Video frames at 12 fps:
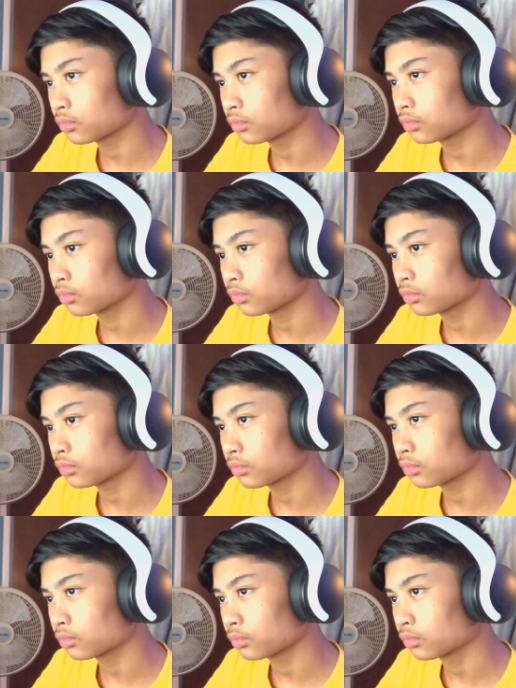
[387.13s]
I can't use
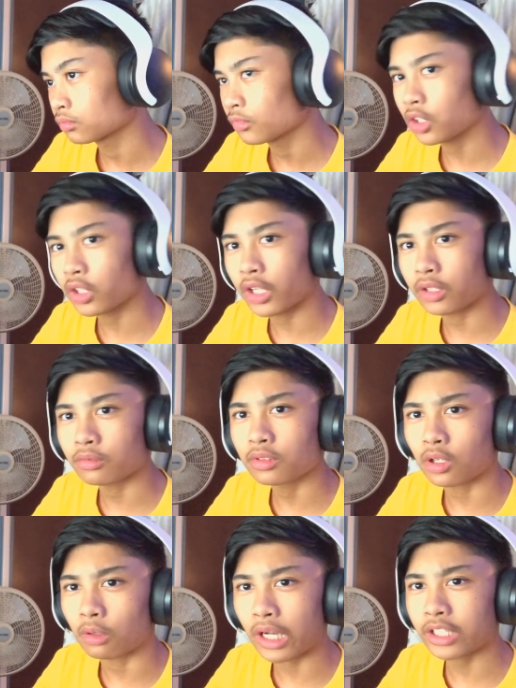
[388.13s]
you. Okay,
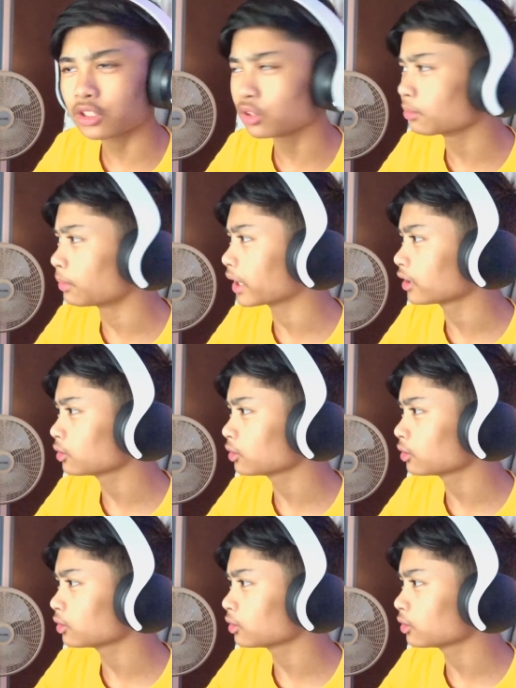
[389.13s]
no, I do mind.